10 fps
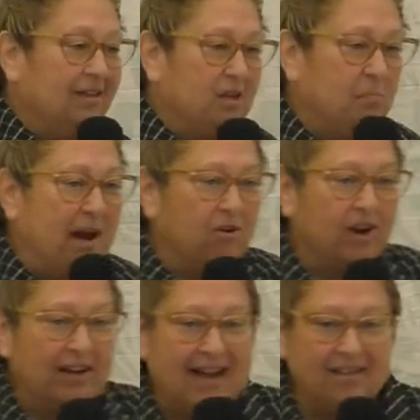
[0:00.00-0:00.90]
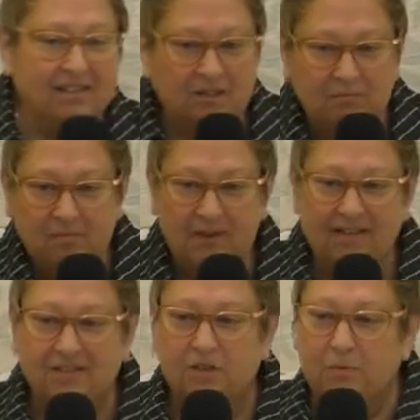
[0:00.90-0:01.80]
the parent catches him
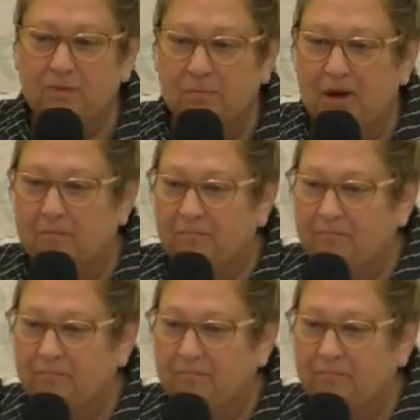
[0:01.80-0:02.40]
and scoops him up.